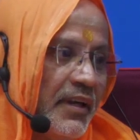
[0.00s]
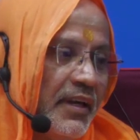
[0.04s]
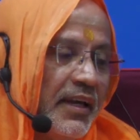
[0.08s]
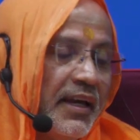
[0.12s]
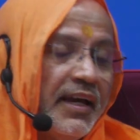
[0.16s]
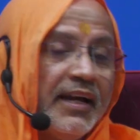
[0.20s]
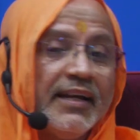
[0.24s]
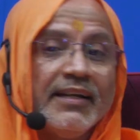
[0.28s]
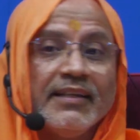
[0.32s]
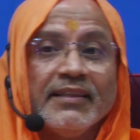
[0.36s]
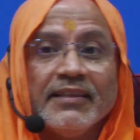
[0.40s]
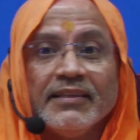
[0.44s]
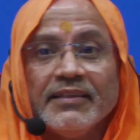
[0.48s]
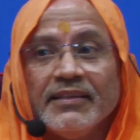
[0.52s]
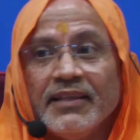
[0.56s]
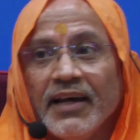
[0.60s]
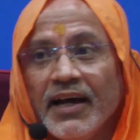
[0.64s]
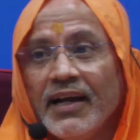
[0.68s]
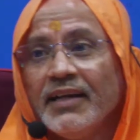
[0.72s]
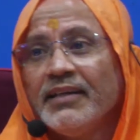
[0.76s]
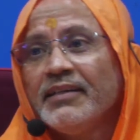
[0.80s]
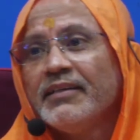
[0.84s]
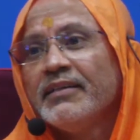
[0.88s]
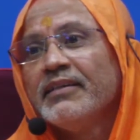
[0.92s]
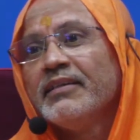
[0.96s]
And
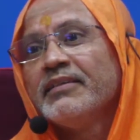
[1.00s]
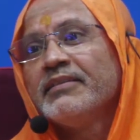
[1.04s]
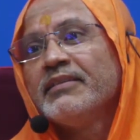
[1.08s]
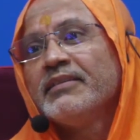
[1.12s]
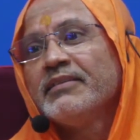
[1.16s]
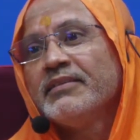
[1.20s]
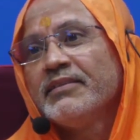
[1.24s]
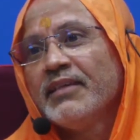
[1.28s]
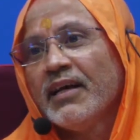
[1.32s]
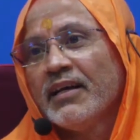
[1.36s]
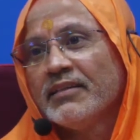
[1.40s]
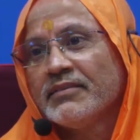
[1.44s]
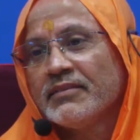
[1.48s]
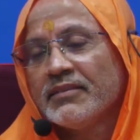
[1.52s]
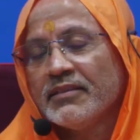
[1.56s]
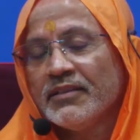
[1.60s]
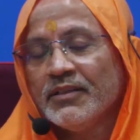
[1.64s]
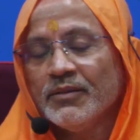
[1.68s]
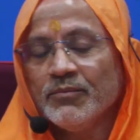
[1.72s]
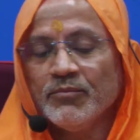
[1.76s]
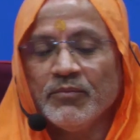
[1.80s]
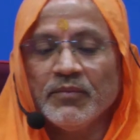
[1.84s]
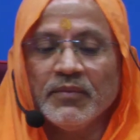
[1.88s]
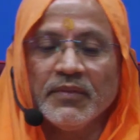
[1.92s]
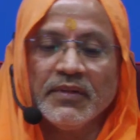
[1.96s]
that
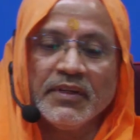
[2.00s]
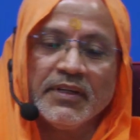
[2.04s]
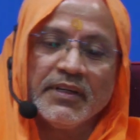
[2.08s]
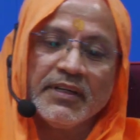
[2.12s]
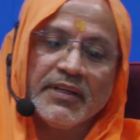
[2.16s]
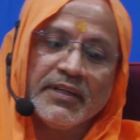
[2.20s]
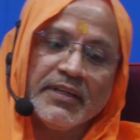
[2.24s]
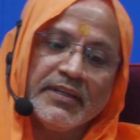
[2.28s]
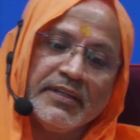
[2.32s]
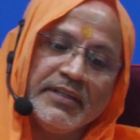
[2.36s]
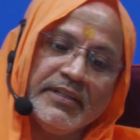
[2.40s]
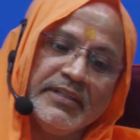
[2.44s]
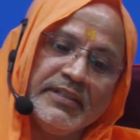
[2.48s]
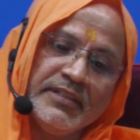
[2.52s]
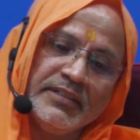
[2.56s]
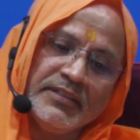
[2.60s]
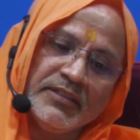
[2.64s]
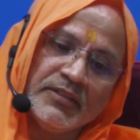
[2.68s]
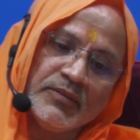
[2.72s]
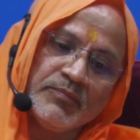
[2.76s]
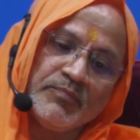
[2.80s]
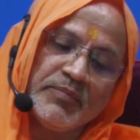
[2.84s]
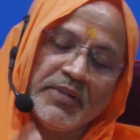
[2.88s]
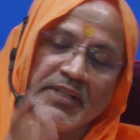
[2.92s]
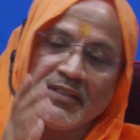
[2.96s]
Nididhyasanam
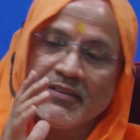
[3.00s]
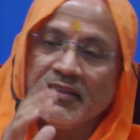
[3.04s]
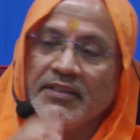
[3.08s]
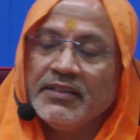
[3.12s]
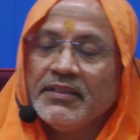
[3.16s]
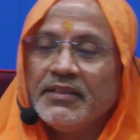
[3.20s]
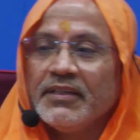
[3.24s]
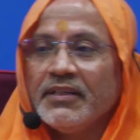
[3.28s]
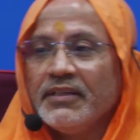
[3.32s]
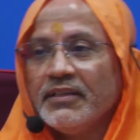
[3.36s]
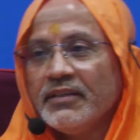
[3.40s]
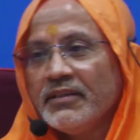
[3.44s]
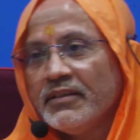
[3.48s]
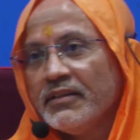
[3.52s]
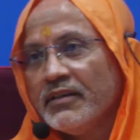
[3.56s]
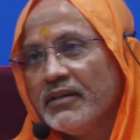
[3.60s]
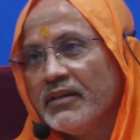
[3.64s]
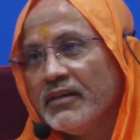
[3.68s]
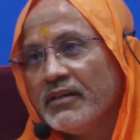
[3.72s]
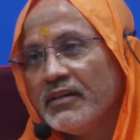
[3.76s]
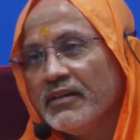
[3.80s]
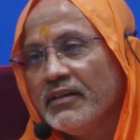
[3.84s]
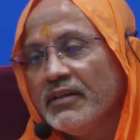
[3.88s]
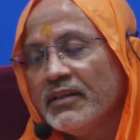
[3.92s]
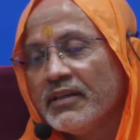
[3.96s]
is presented
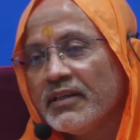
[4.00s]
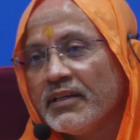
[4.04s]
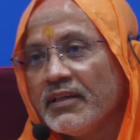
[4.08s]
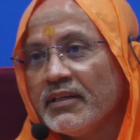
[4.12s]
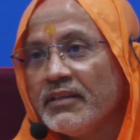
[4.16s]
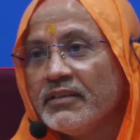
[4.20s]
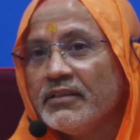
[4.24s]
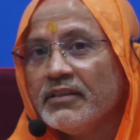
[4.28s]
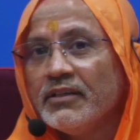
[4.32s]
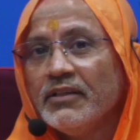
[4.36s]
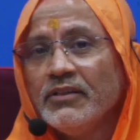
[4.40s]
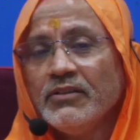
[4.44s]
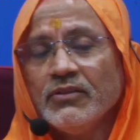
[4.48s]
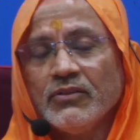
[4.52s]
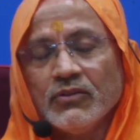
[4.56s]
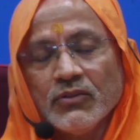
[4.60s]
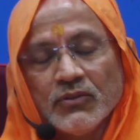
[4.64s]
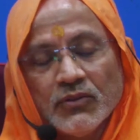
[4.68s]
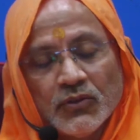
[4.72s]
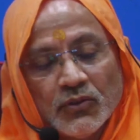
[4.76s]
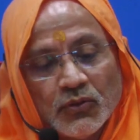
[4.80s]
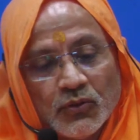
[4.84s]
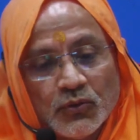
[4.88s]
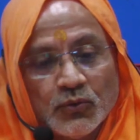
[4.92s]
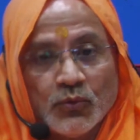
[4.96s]
here in this
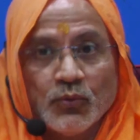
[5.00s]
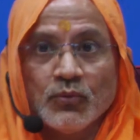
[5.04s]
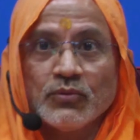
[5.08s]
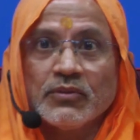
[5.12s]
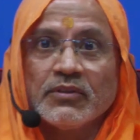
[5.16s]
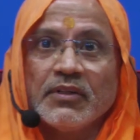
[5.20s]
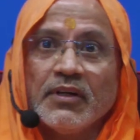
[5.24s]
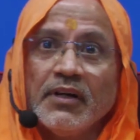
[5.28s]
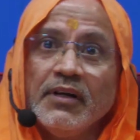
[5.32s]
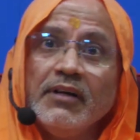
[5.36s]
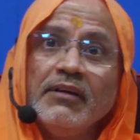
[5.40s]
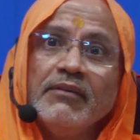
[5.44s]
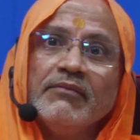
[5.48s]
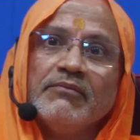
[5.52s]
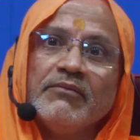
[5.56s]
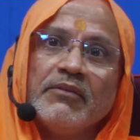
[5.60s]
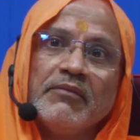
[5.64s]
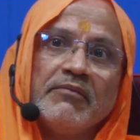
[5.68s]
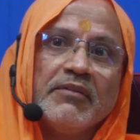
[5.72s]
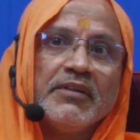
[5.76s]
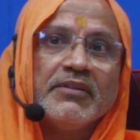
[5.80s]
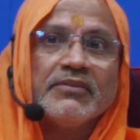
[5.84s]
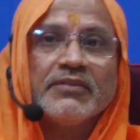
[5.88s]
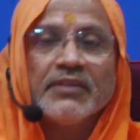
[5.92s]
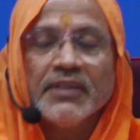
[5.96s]
stotra. We
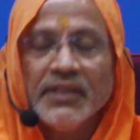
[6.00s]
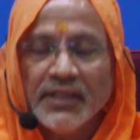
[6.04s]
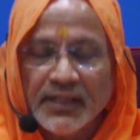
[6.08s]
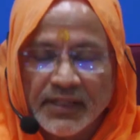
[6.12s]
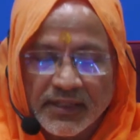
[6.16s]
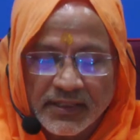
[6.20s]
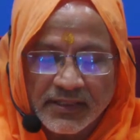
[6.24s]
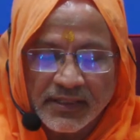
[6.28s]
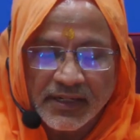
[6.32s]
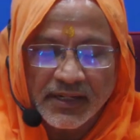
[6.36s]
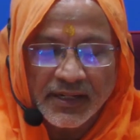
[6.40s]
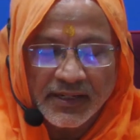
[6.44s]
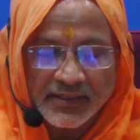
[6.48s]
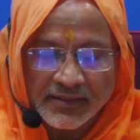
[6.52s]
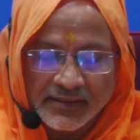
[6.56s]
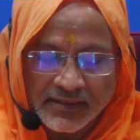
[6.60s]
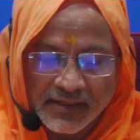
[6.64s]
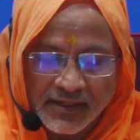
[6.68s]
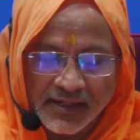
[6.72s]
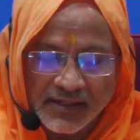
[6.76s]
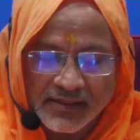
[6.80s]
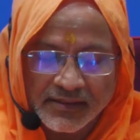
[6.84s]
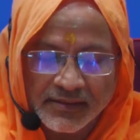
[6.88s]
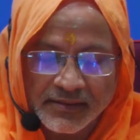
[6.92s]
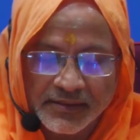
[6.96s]
will see in the next
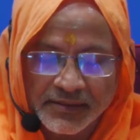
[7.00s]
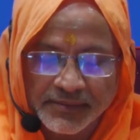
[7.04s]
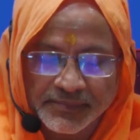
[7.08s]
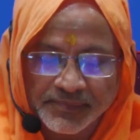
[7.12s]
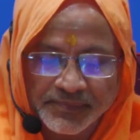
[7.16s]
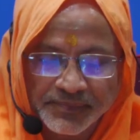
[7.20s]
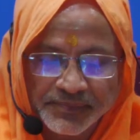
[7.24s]
class.